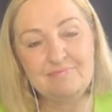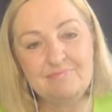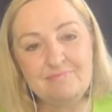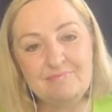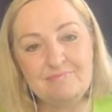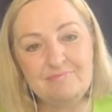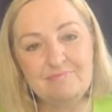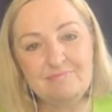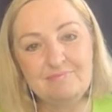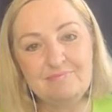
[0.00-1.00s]

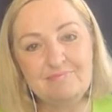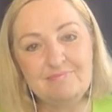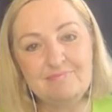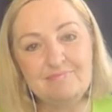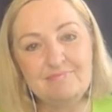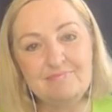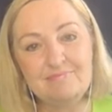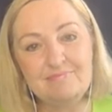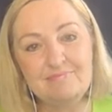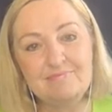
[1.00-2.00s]

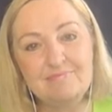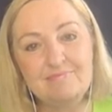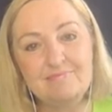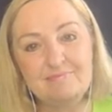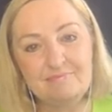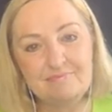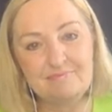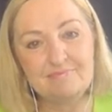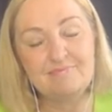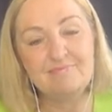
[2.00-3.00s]

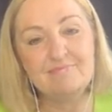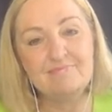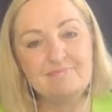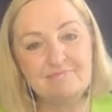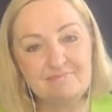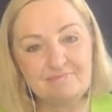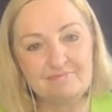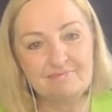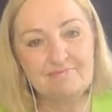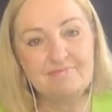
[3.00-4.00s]

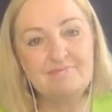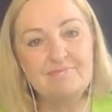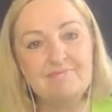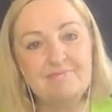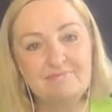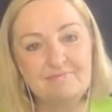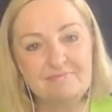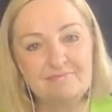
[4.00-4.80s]
No words are spoken by the person on screen.